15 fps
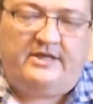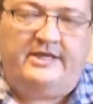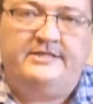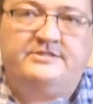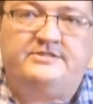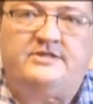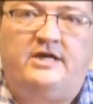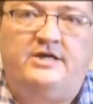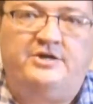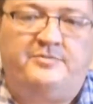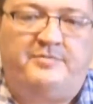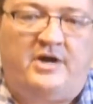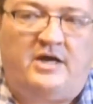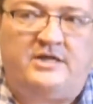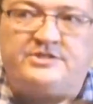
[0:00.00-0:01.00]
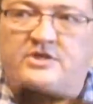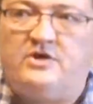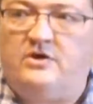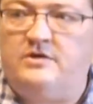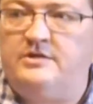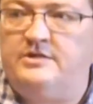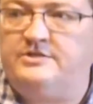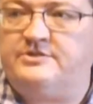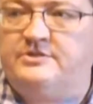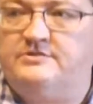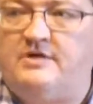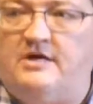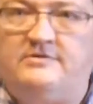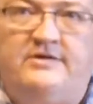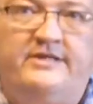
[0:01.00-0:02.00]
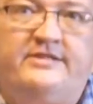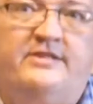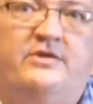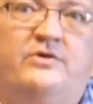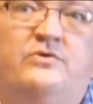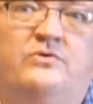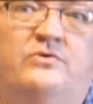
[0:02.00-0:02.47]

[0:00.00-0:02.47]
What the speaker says: First thing we have here is the